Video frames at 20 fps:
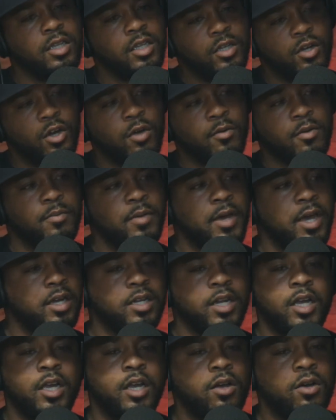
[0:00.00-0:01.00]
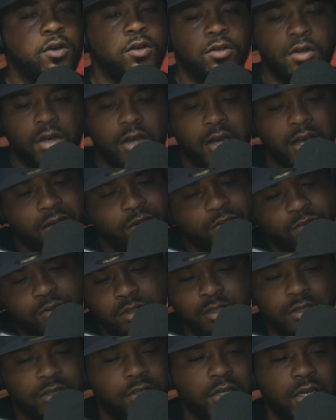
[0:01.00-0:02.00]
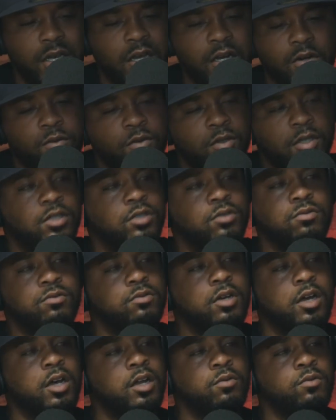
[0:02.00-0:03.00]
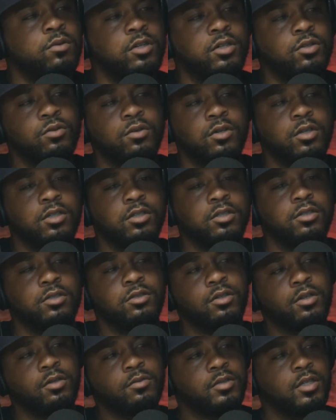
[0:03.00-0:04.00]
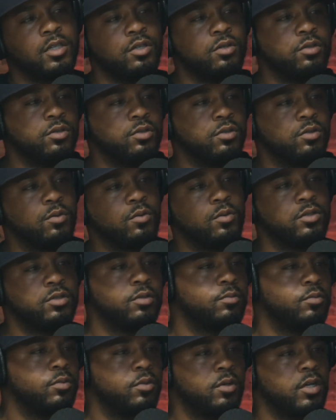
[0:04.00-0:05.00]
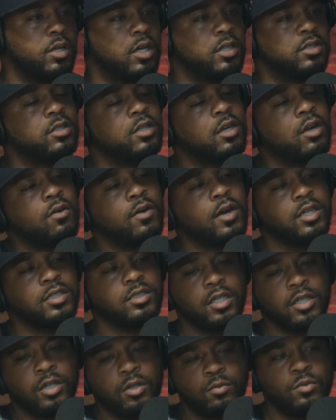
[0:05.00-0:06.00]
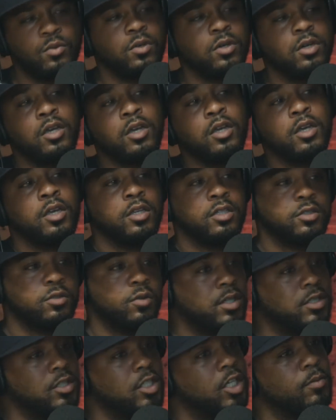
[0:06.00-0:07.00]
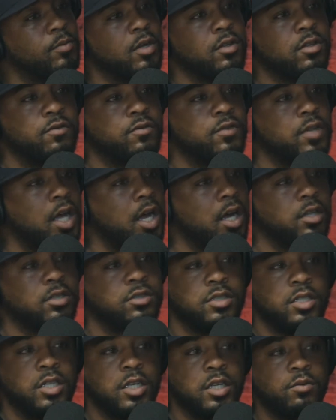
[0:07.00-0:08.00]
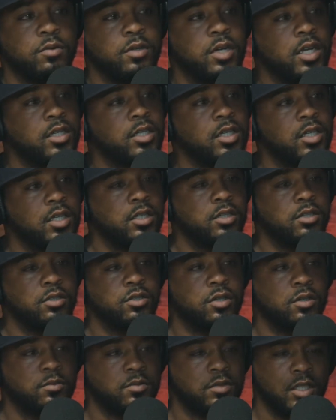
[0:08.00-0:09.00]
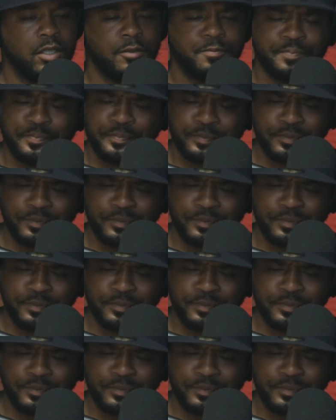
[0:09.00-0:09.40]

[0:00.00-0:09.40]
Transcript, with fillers: he called me back like, oh no, I don't want to. I don't want to do. I don't want to do it. You yeah. know what I'm saying? You can do it with your boy. I said, all right, say no more. Right. So I took him out the flyers, did what I did. You know what I'm saying?